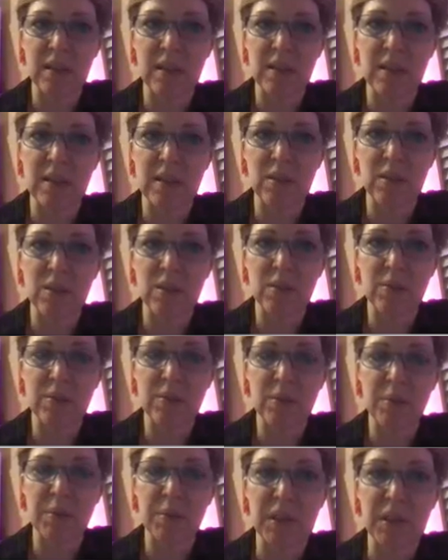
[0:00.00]
So
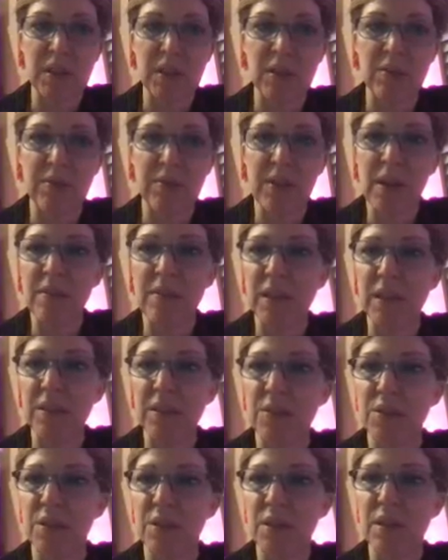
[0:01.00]
from the year
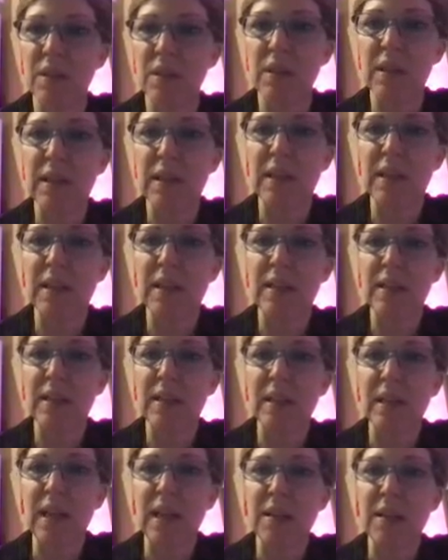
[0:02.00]
500.
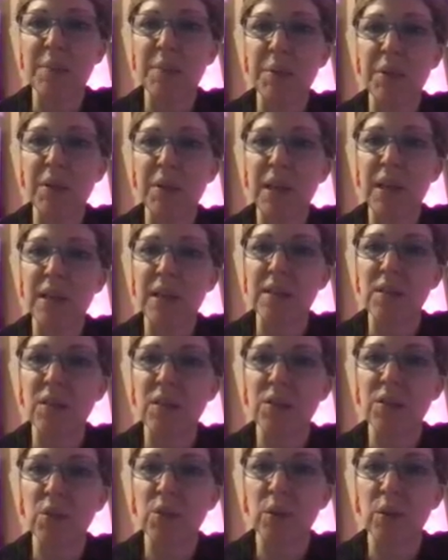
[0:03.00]
The Leidenberg heads
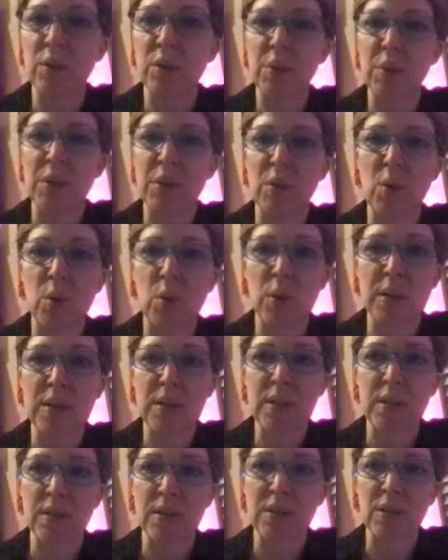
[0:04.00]
are adorned with
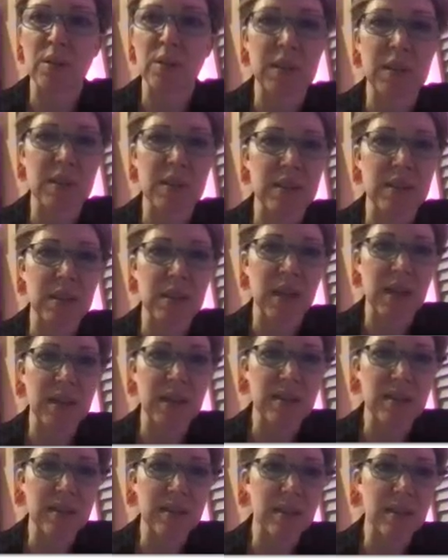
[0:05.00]
horizontal
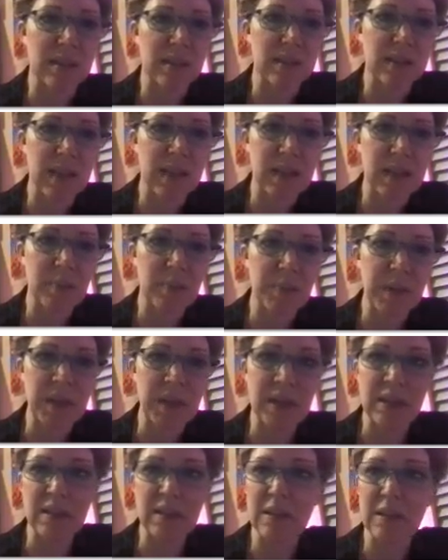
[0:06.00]
incised
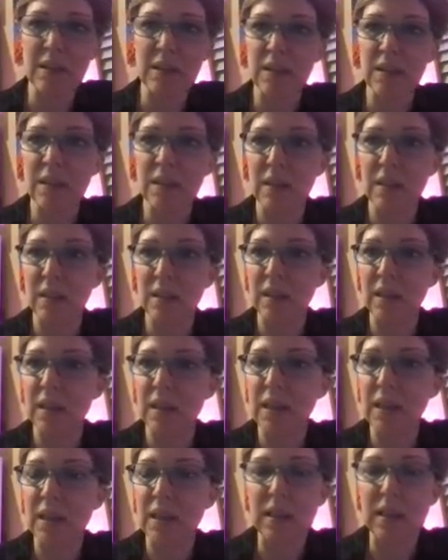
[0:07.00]
neckbands,
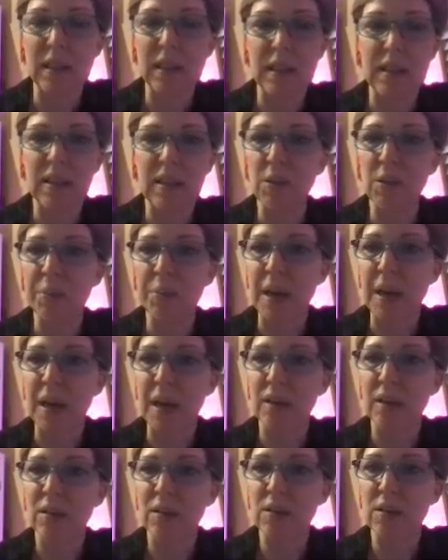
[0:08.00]
linear
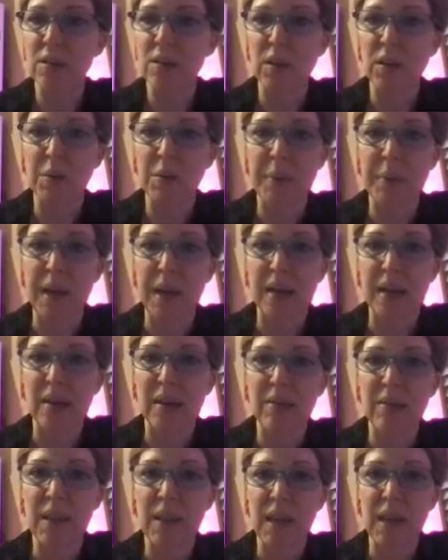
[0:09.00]
patterns on the back
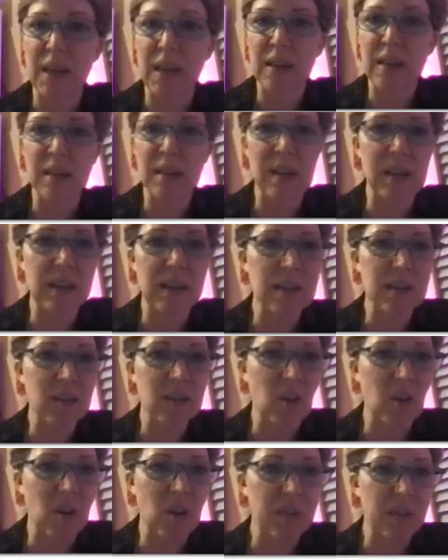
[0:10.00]
of the head, and
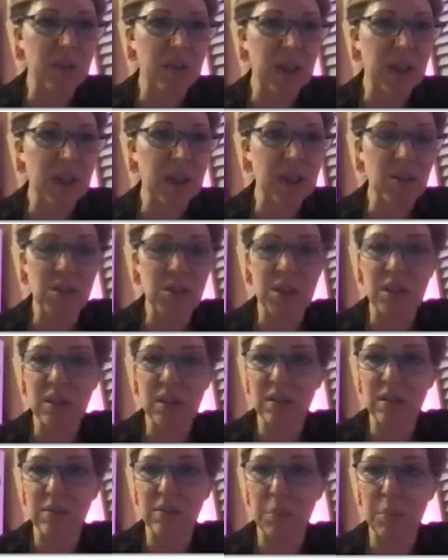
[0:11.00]

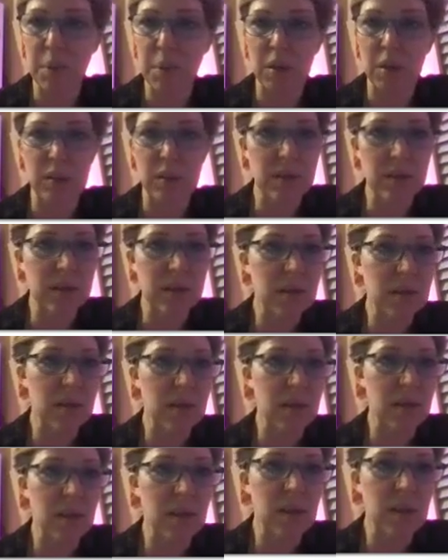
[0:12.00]
scarification marks.
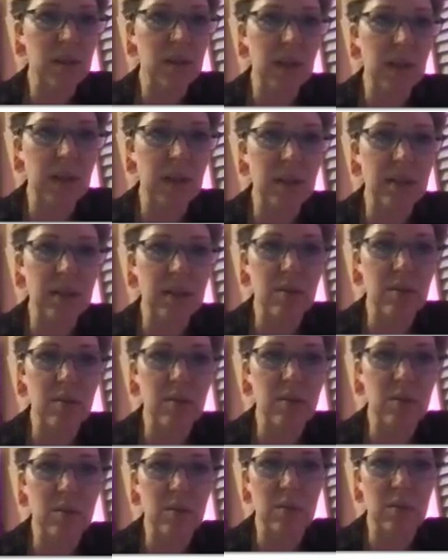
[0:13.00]
Okay, so